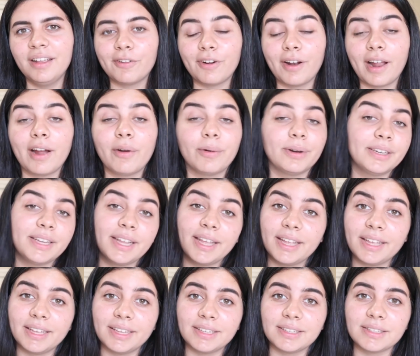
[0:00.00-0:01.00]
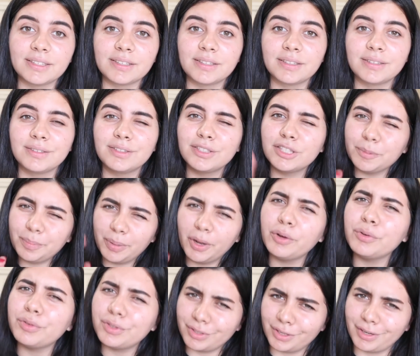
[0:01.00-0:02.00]
for how our day is
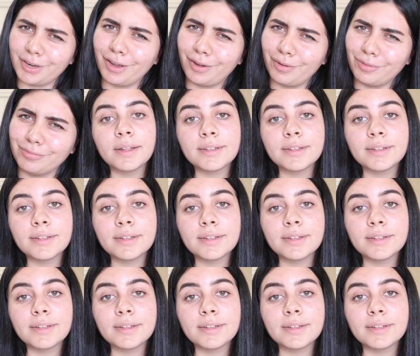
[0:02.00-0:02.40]
supposed to go.